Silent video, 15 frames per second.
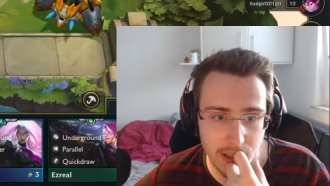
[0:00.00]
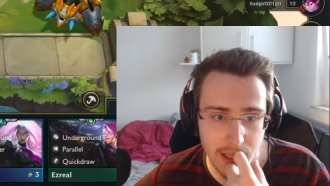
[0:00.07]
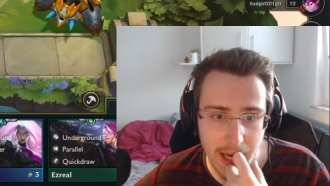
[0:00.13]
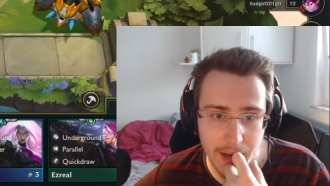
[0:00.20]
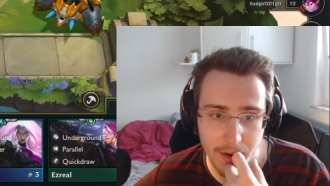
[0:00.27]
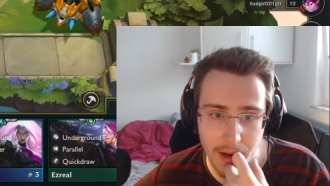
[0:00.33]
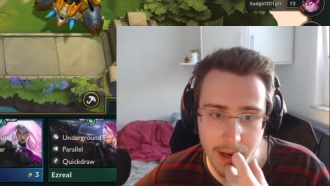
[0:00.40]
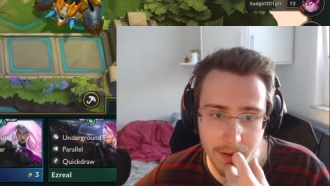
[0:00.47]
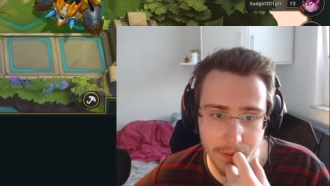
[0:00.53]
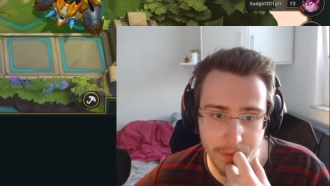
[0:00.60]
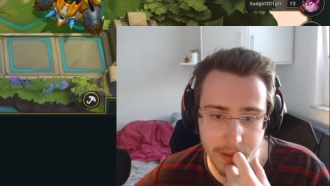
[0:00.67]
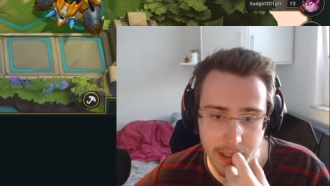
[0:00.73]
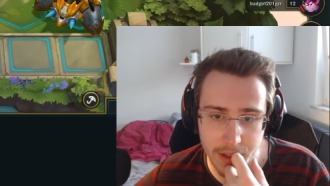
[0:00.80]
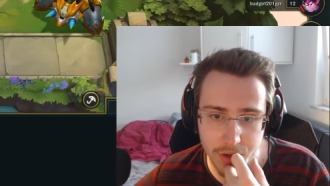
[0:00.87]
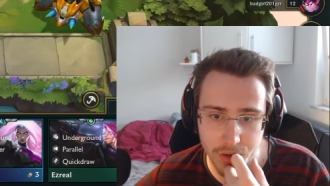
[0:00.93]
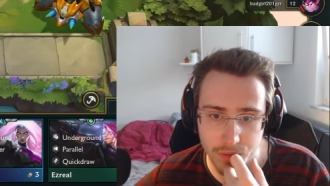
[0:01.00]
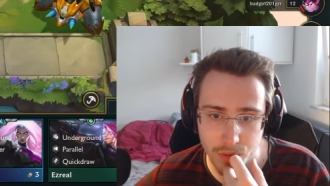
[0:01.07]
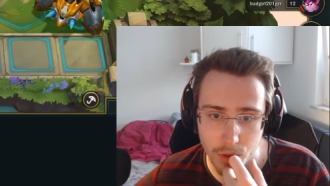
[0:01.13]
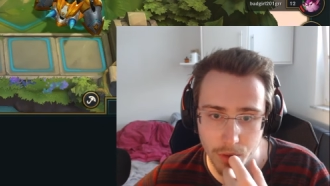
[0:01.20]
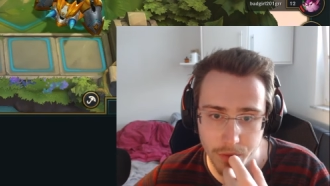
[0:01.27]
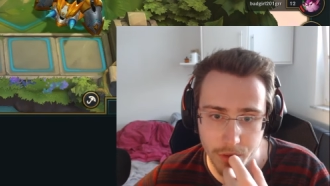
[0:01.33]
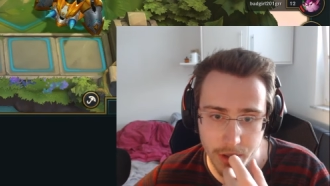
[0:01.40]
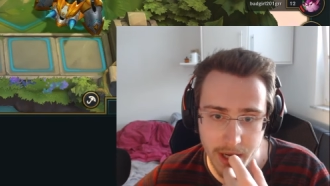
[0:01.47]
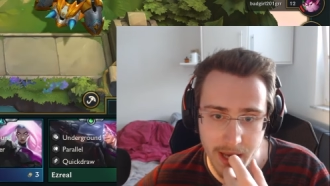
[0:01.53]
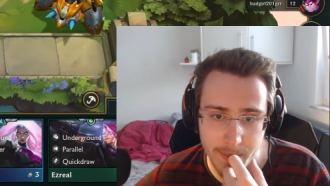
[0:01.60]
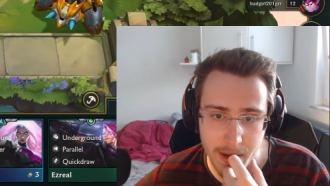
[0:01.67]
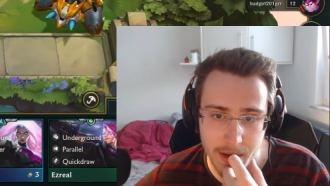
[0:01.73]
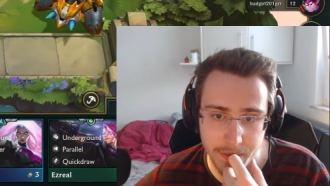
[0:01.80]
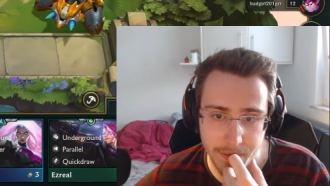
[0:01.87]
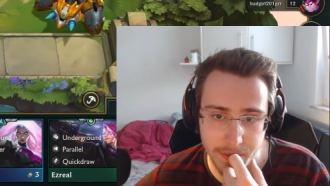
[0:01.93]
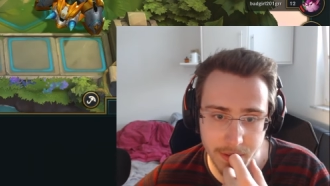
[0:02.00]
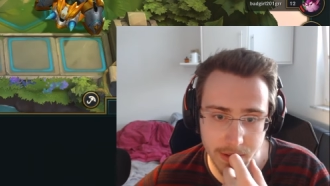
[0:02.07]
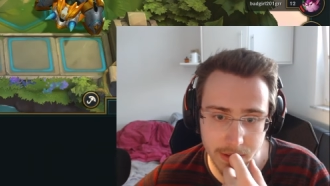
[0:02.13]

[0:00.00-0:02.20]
I don't, I don't think I should roll for an MF.